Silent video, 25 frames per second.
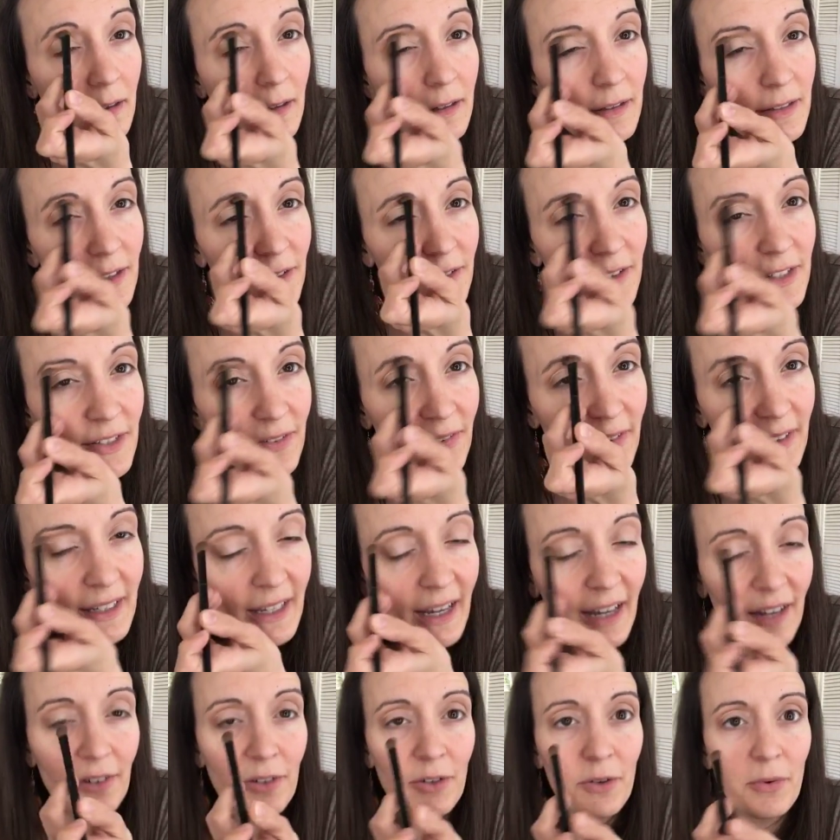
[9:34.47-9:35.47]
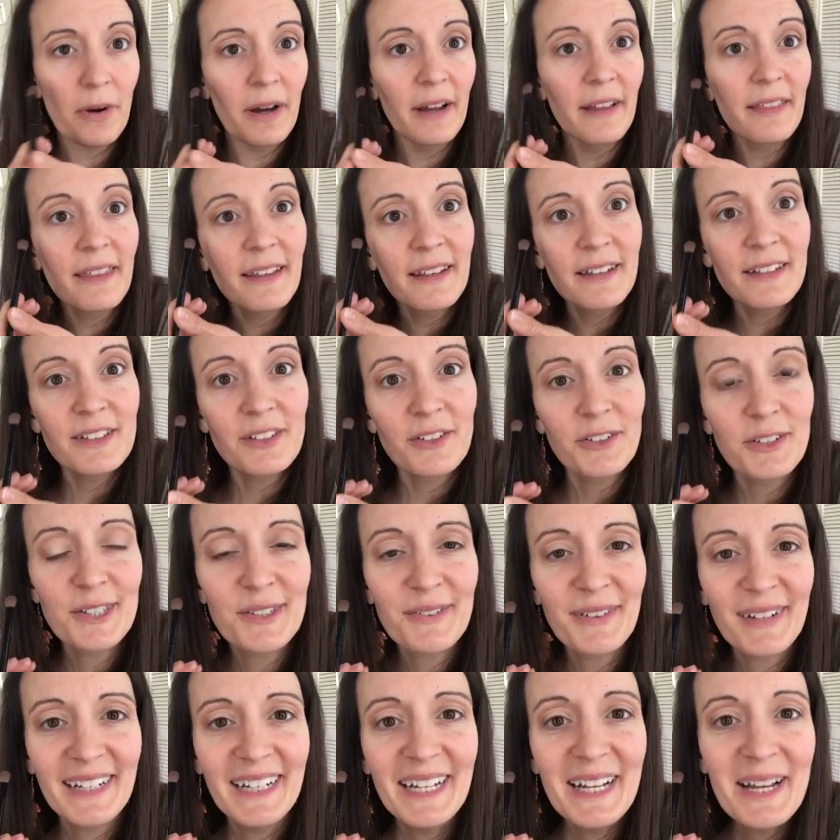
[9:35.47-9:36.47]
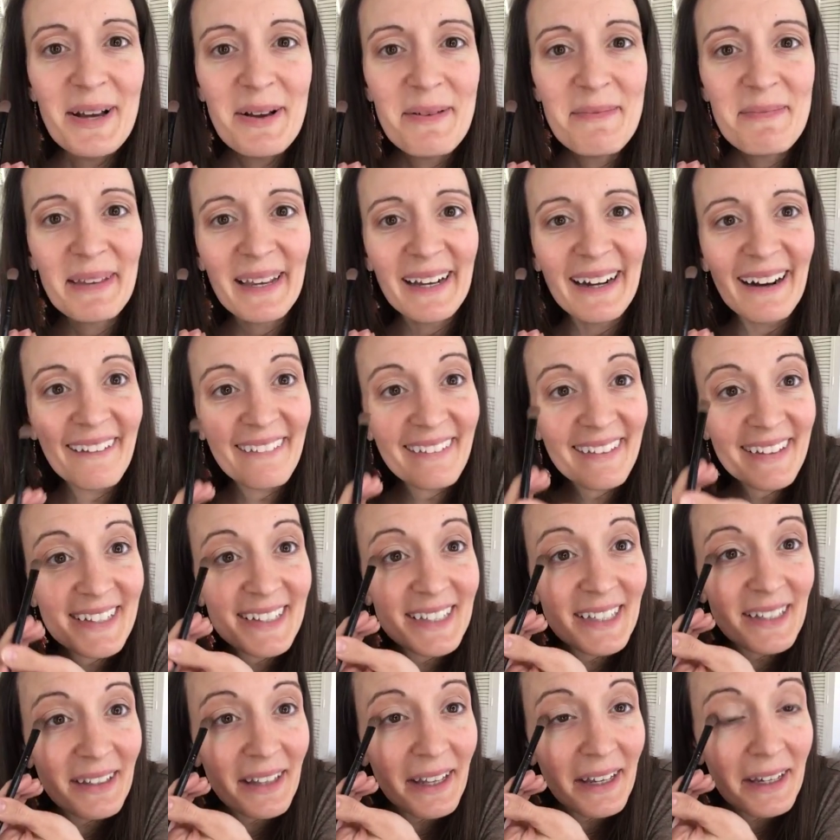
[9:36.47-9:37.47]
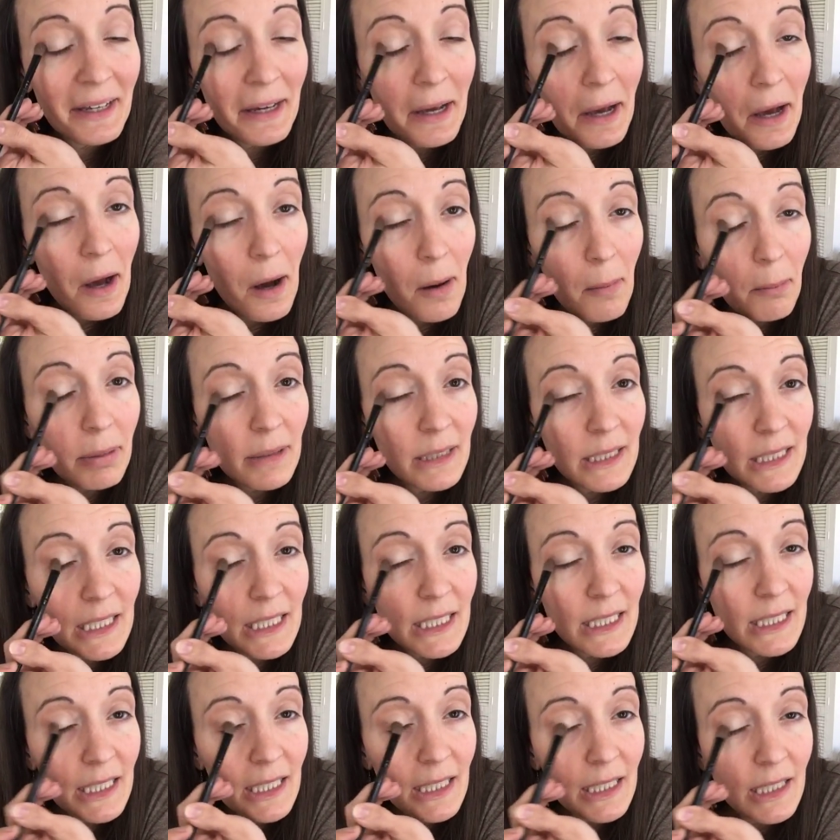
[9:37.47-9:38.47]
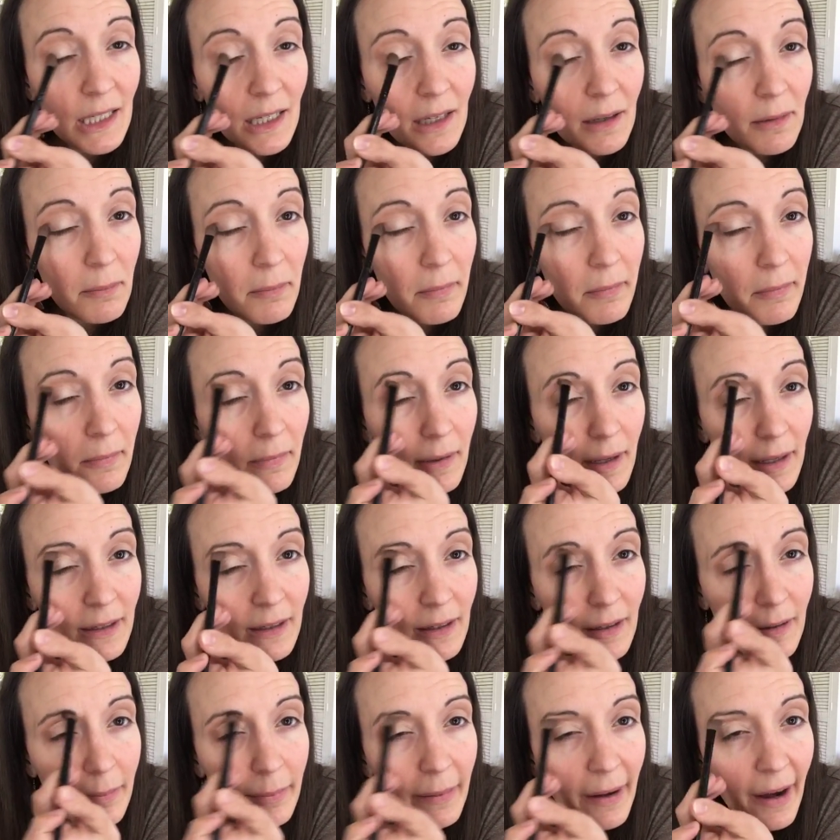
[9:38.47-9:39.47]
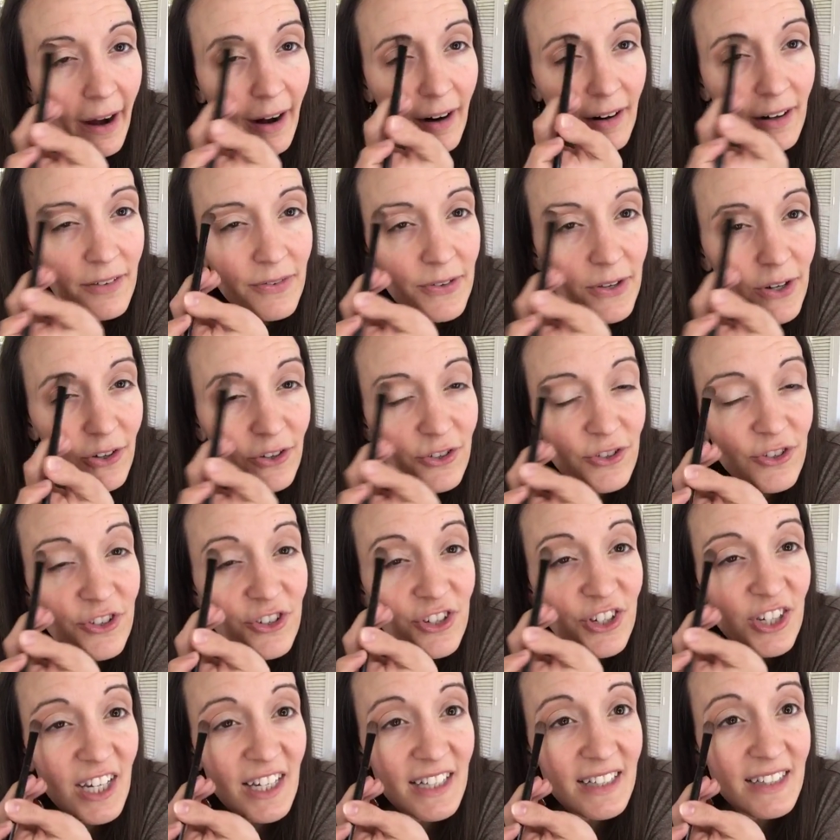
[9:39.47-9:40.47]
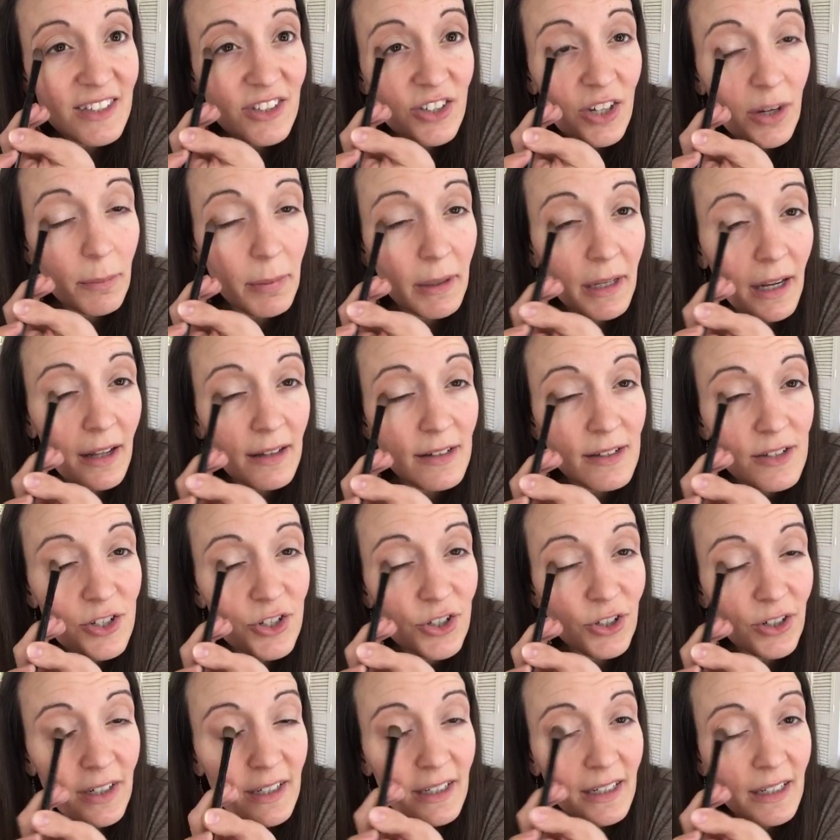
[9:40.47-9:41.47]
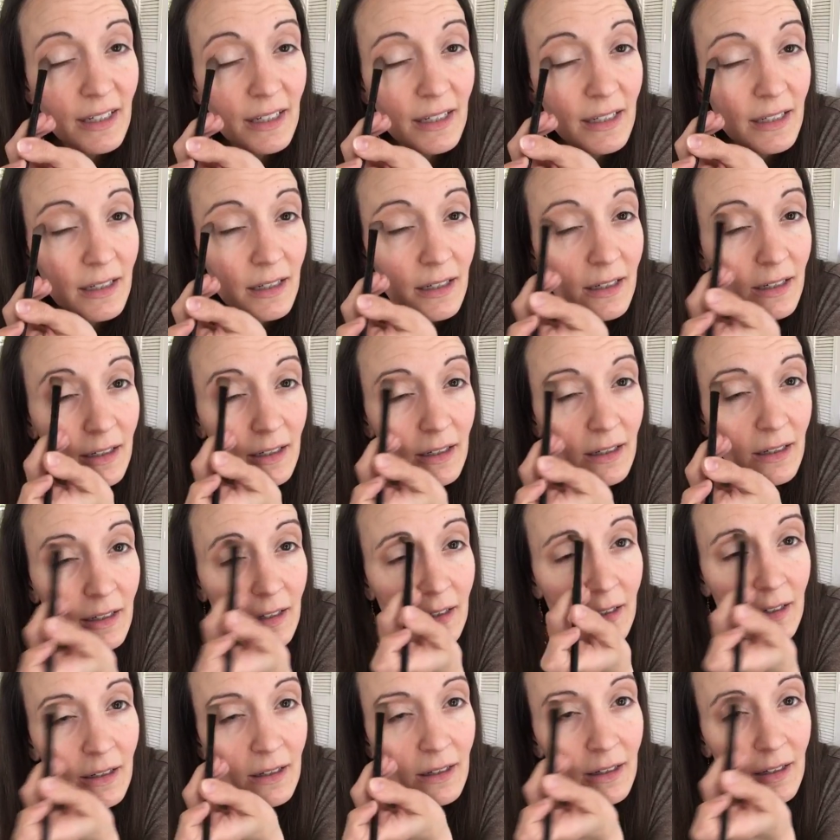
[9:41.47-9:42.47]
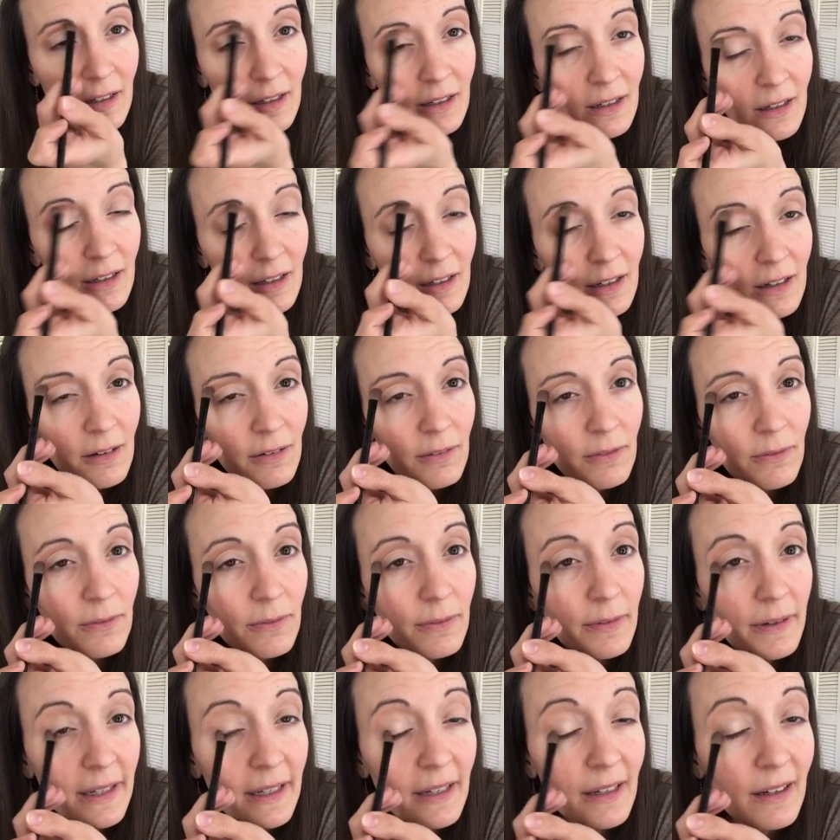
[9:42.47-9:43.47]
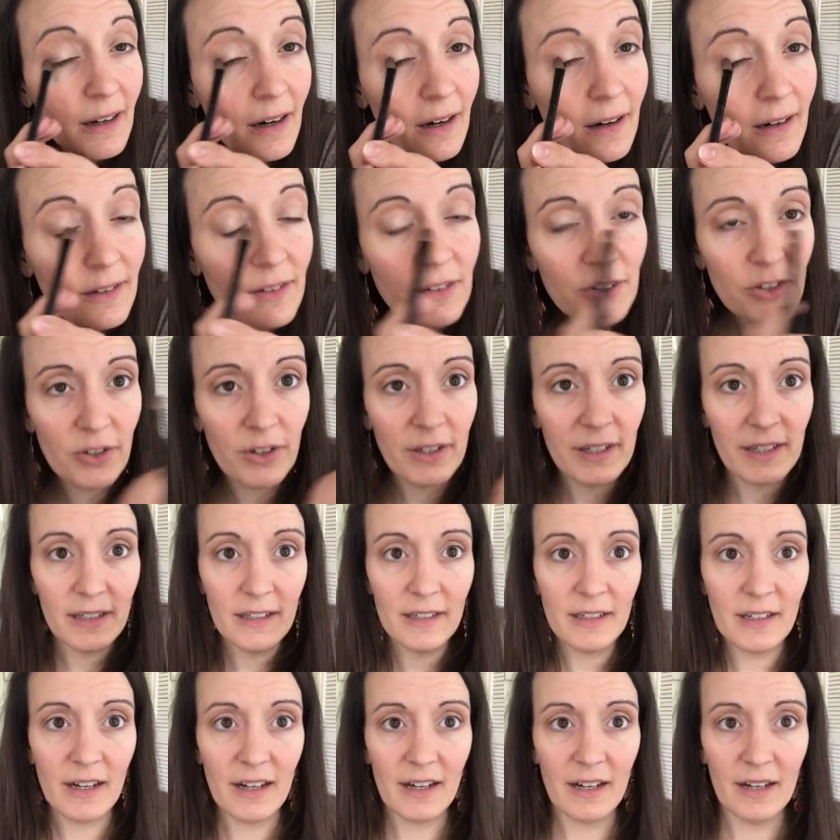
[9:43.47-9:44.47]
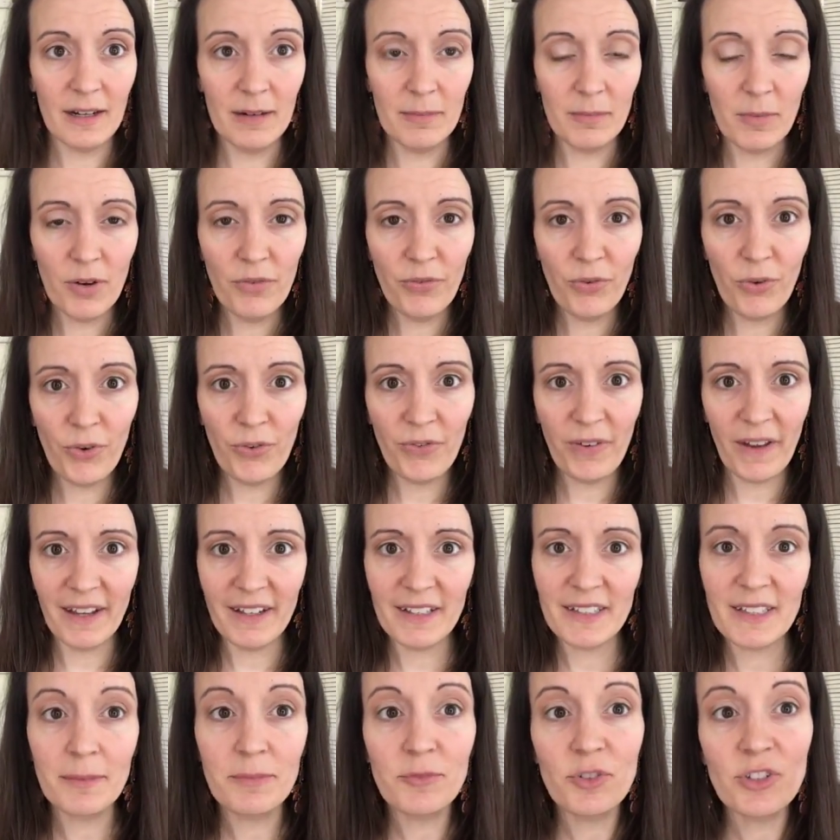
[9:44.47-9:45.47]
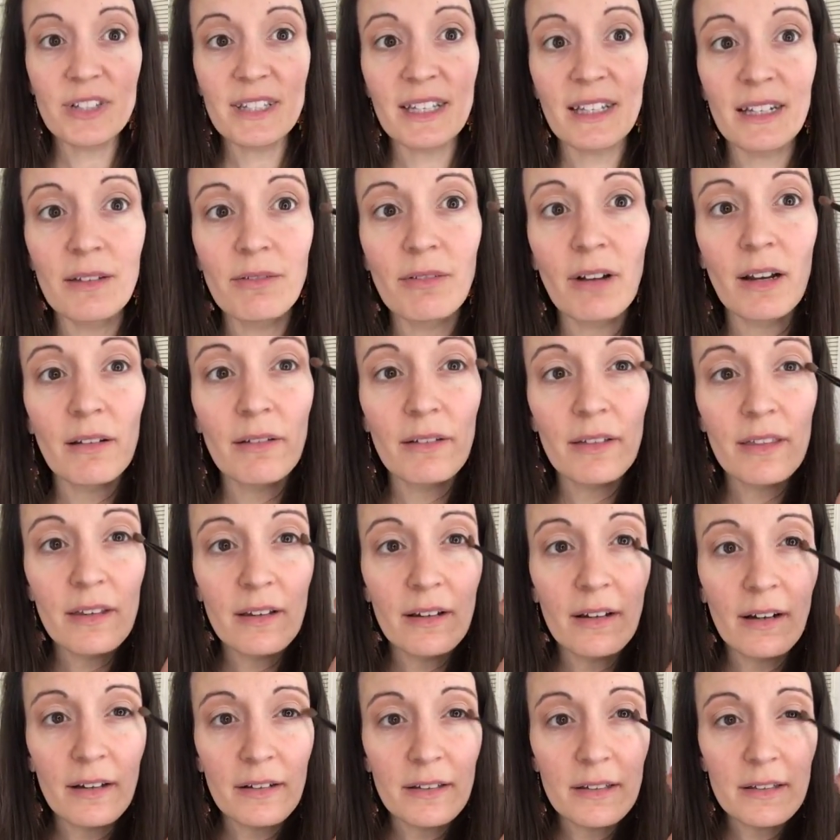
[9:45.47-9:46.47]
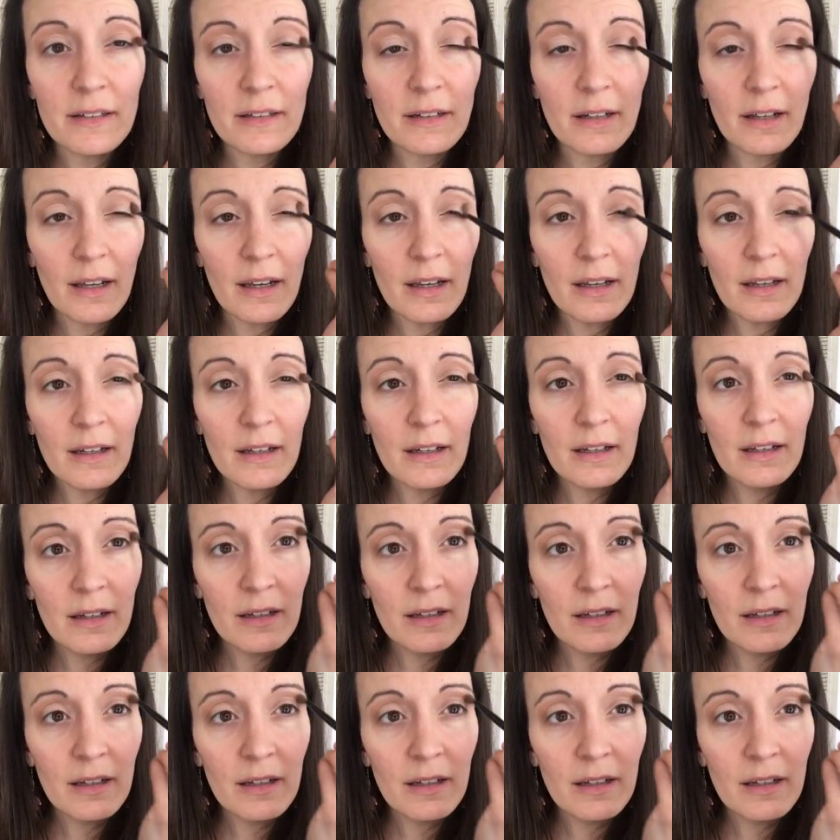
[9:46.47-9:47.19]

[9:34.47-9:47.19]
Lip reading: It's always funny. I don't know why I think it's always funny to be on this and like blending makeup out. If you're just jumping on and joining, we are doing a full face. I'm just getting ready with you guys today.